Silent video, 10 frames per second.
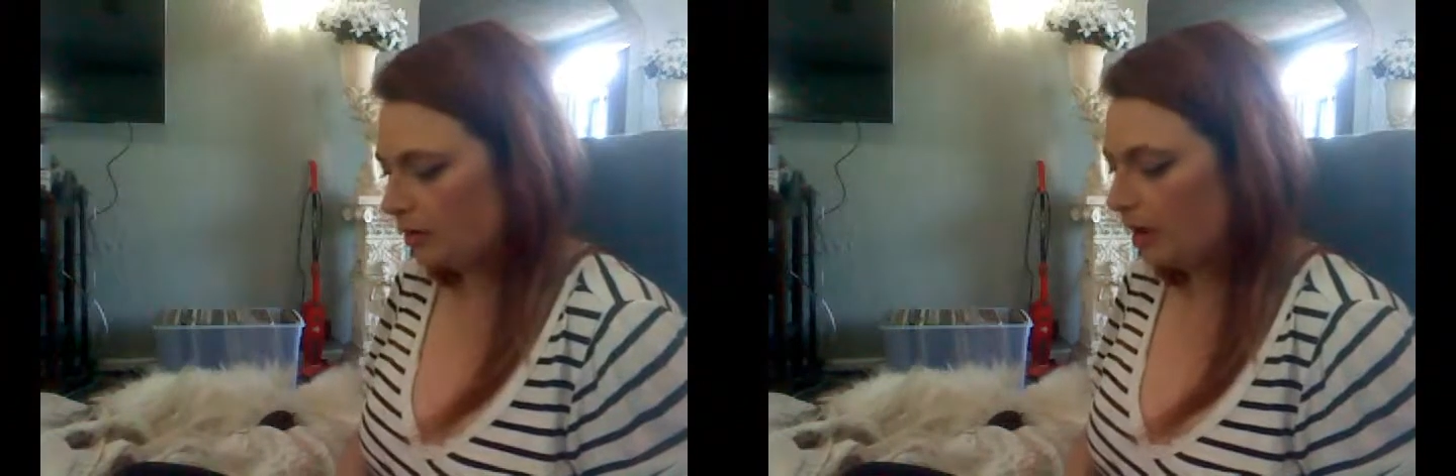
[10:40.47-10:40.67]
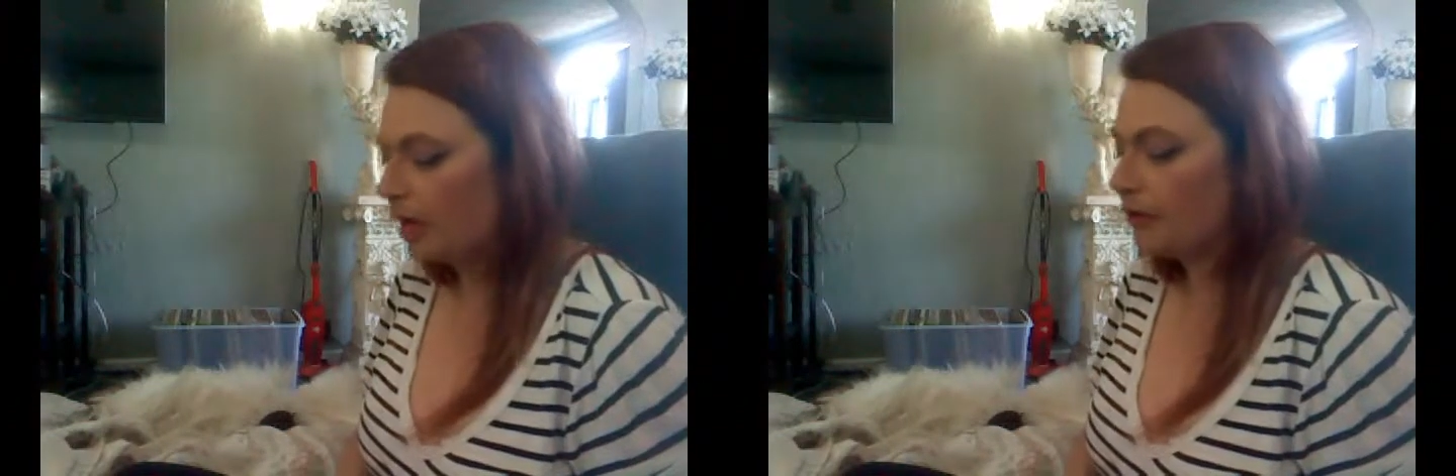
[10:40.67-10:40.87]

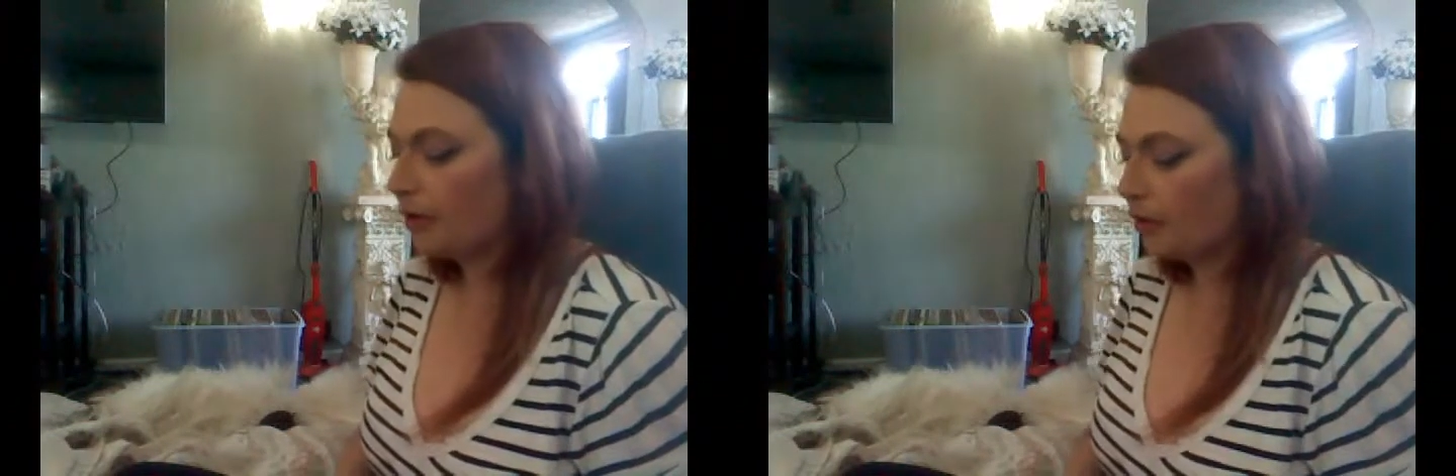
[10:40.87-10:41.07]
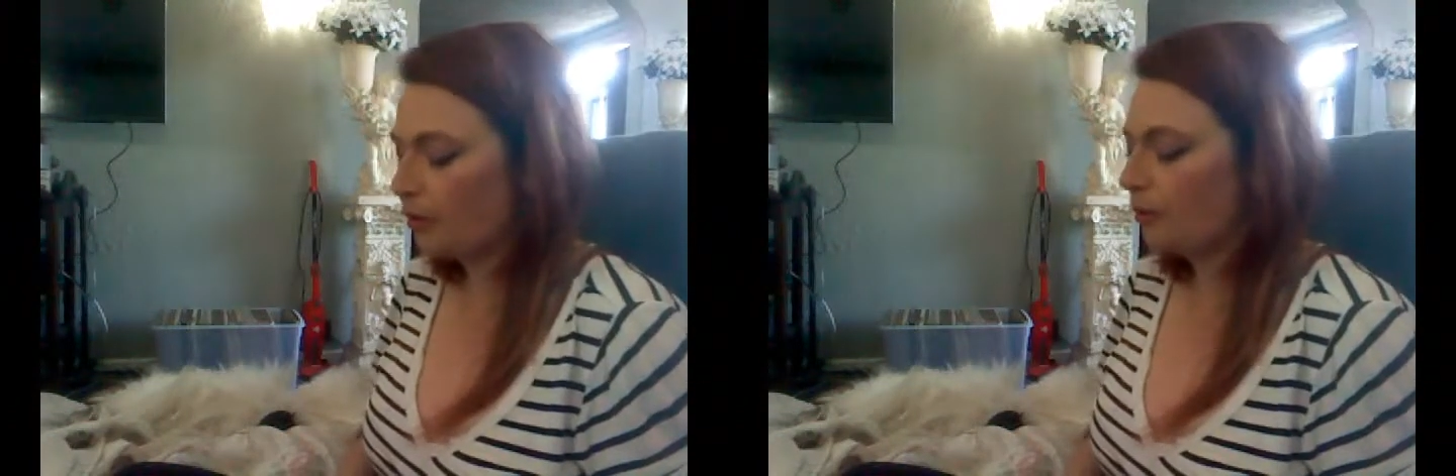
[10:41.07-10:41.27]

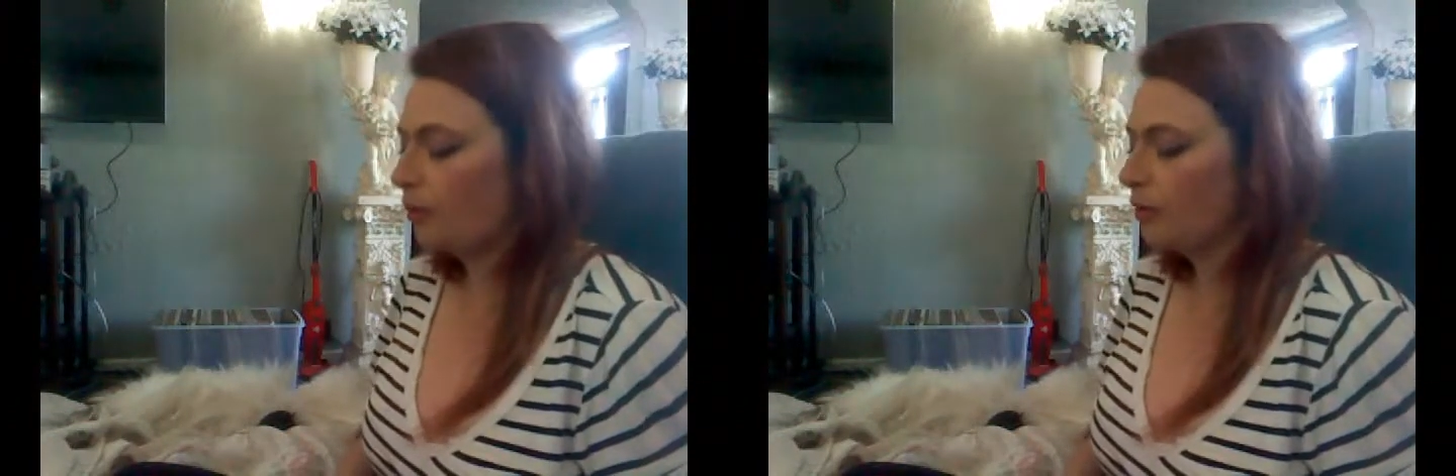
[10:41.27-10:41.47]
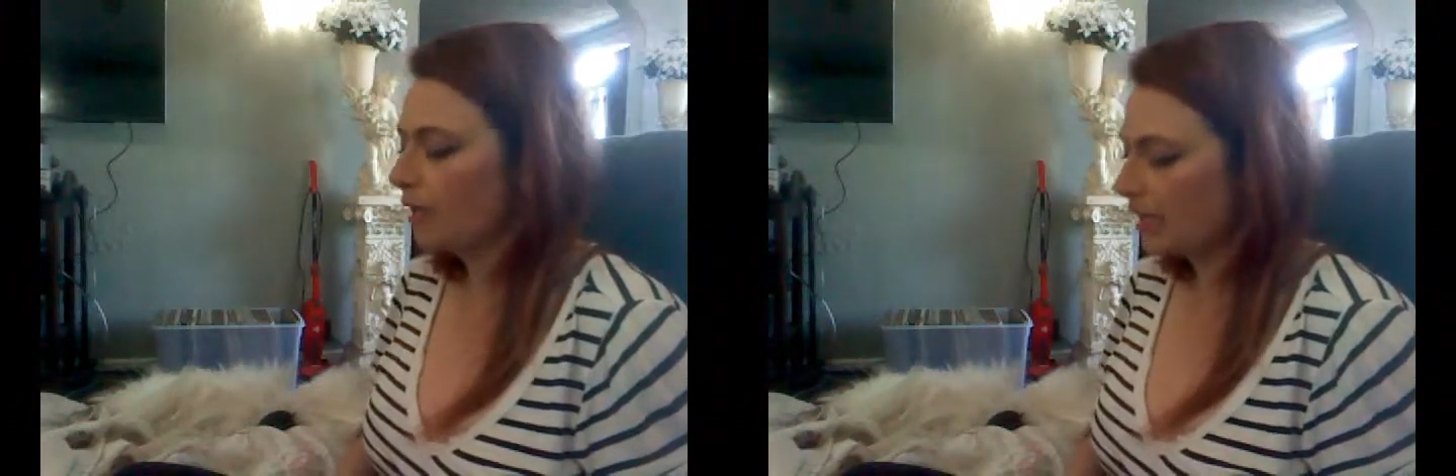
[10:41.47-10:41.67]
Although,
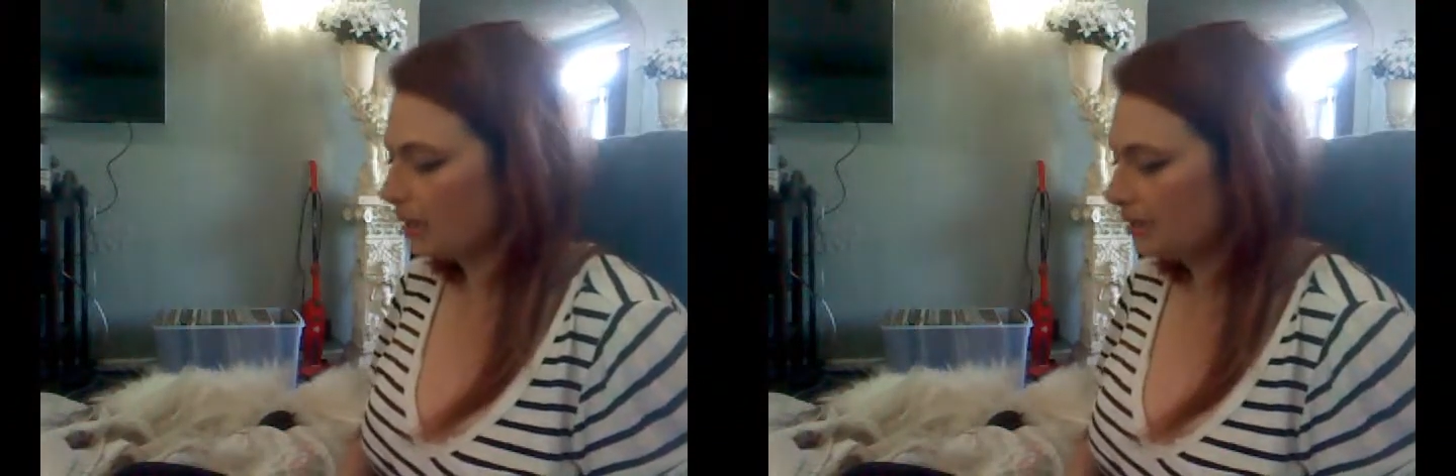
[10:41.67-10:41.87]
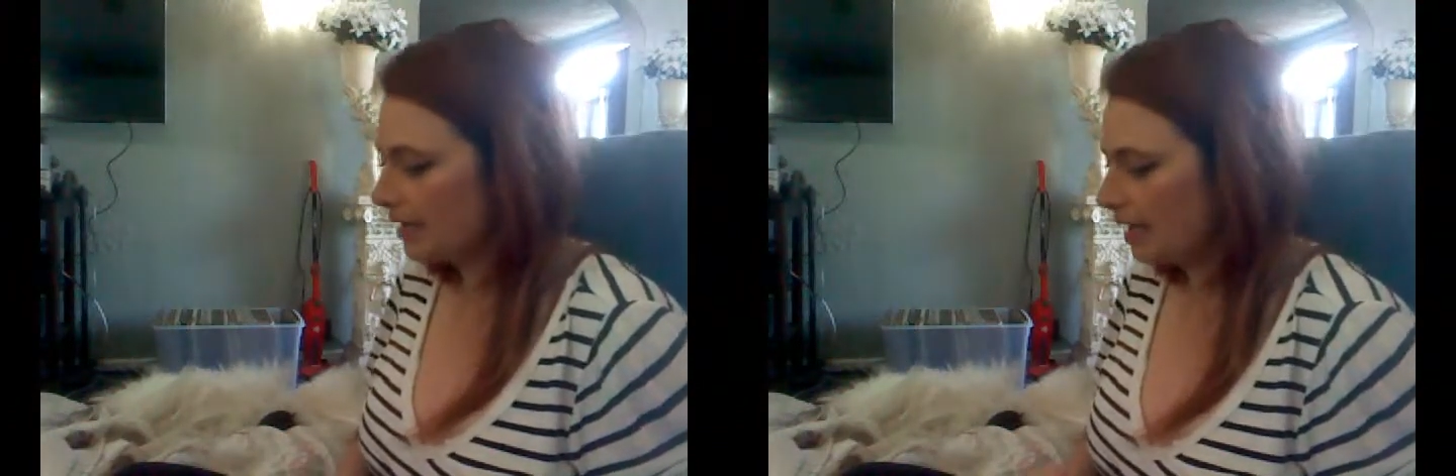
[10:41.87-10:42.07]
like I
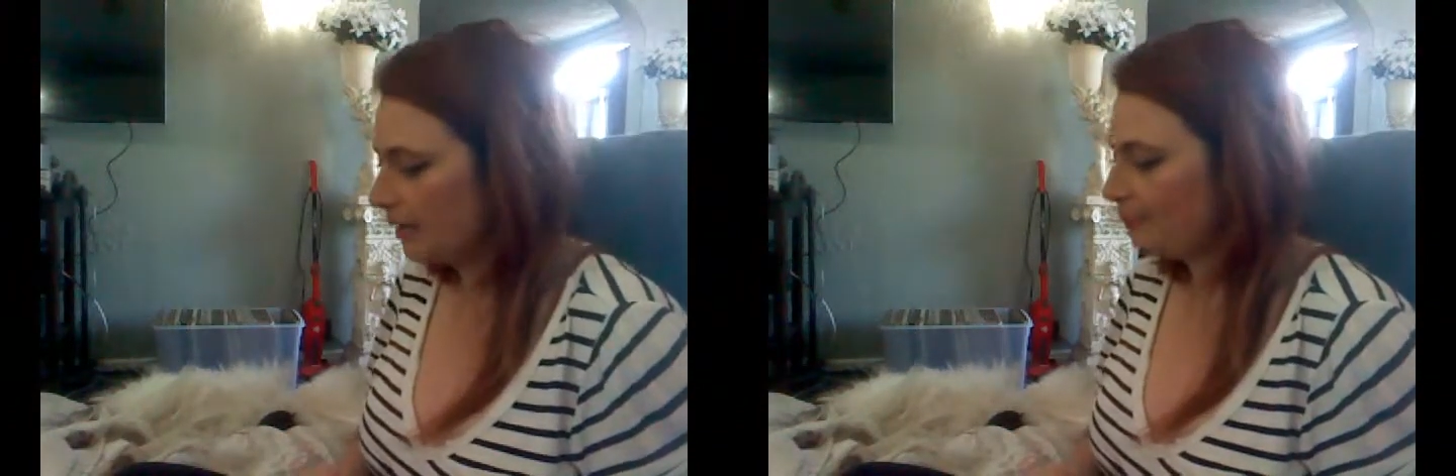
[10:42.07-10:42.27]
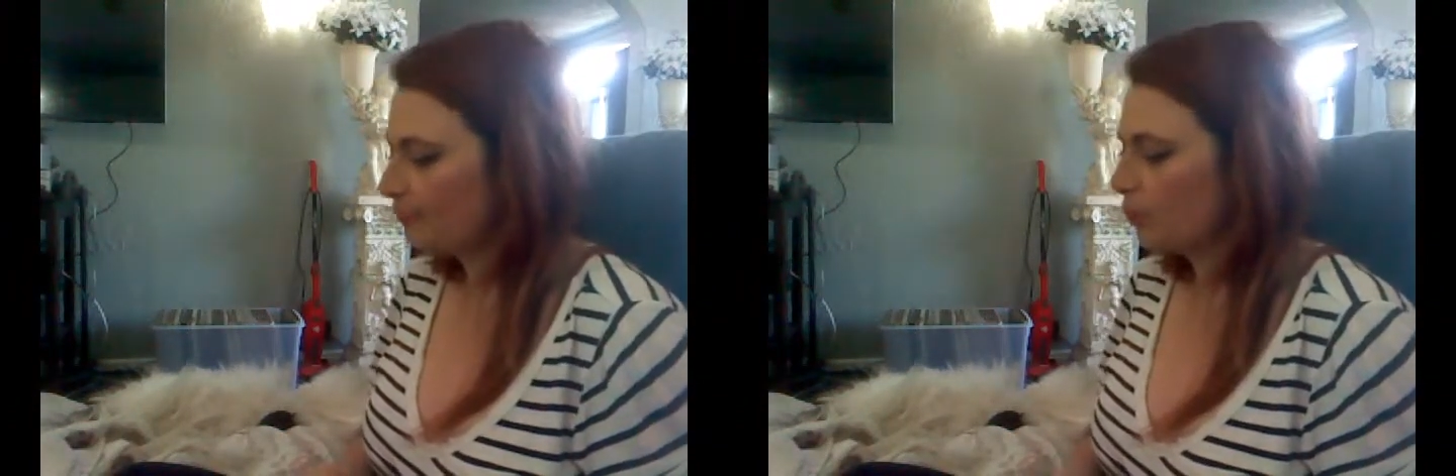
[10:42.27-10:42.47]
said,